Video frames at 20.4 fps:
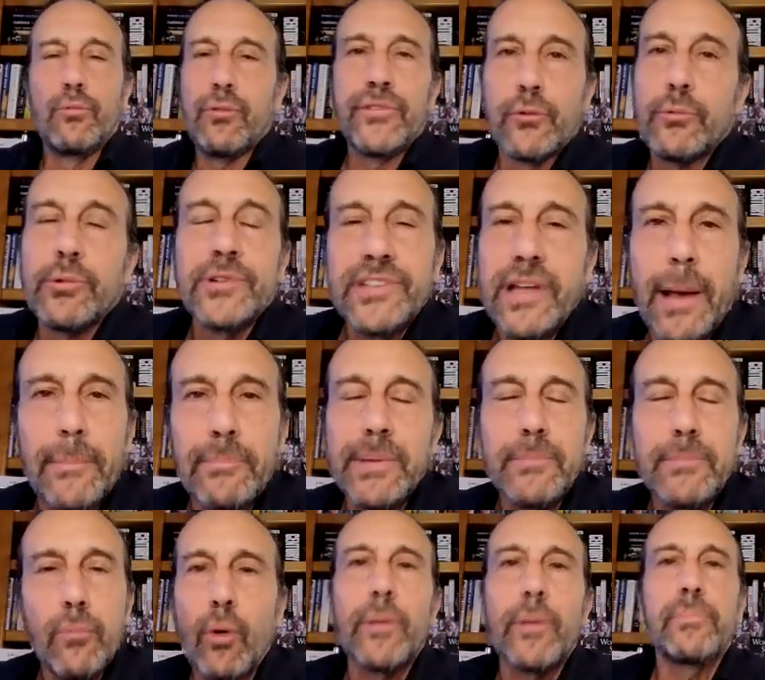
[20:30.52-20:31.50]
there would not
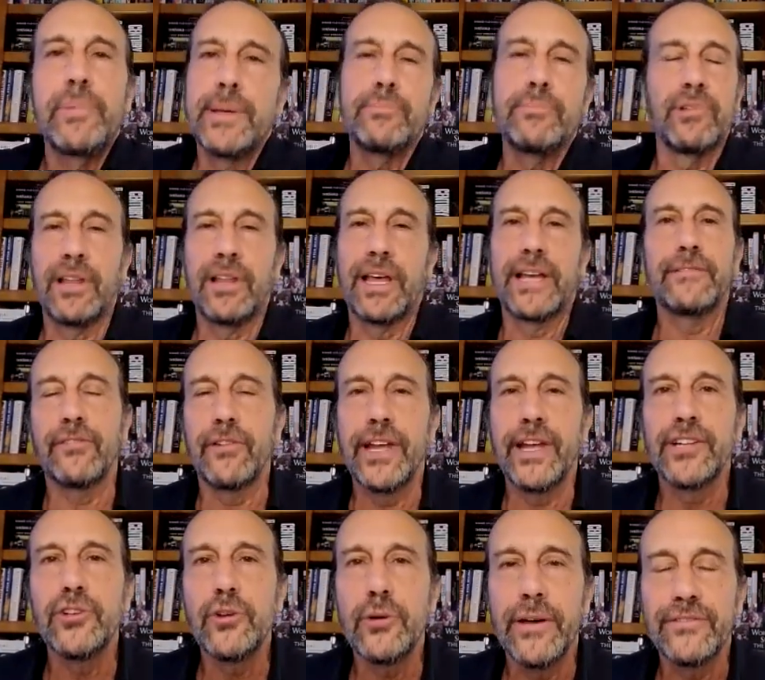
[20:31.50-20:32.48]
be more people like
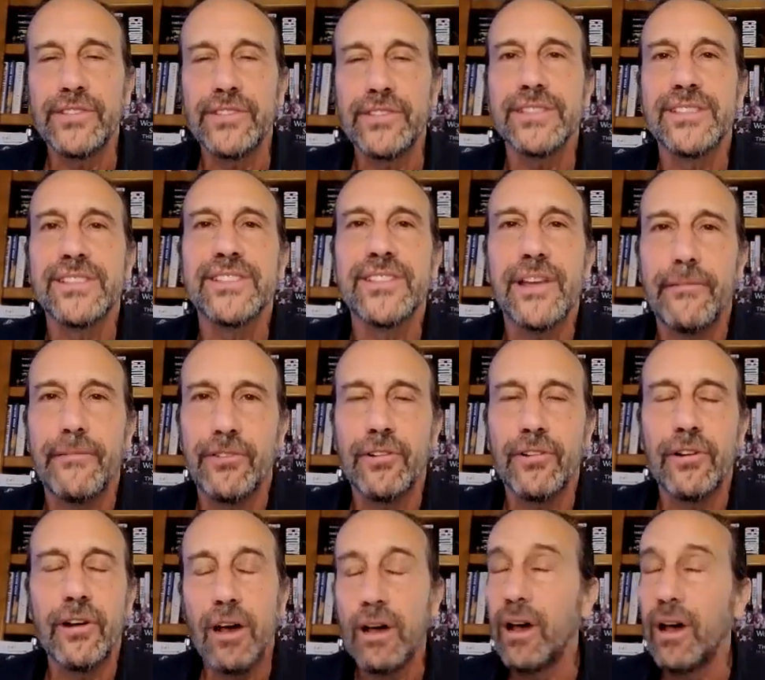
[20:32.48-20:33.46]
Fred who have to
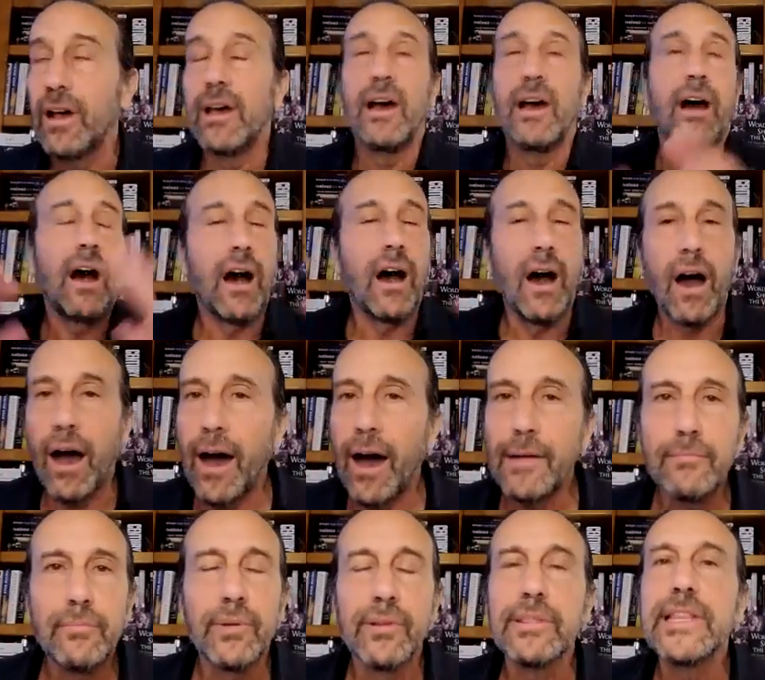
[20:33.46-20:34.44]
suffer
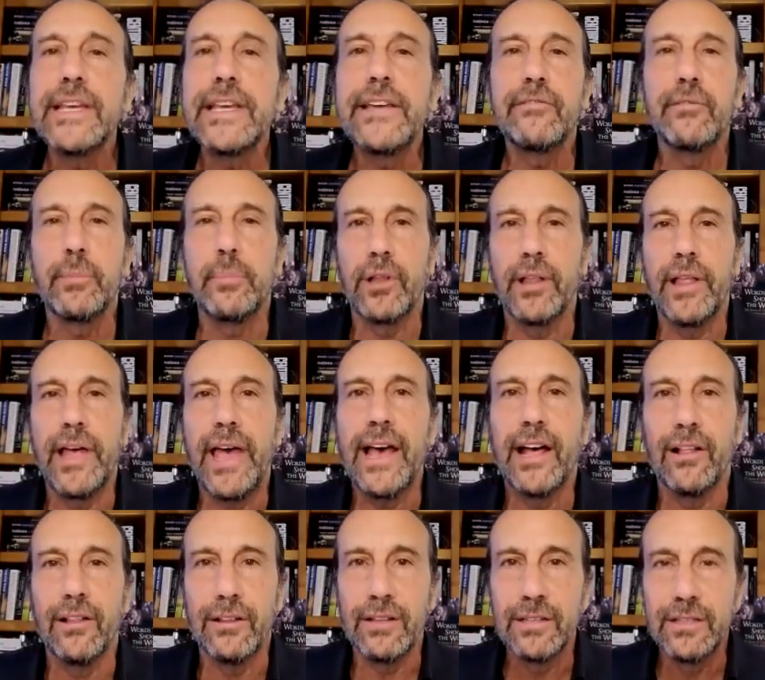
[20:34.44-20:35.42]
unbelievable
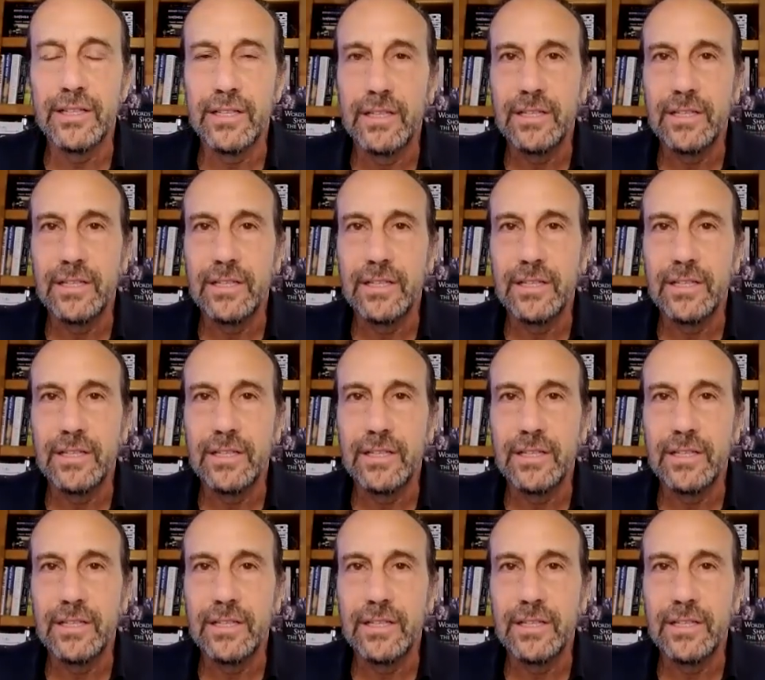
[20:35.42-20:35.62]
hell?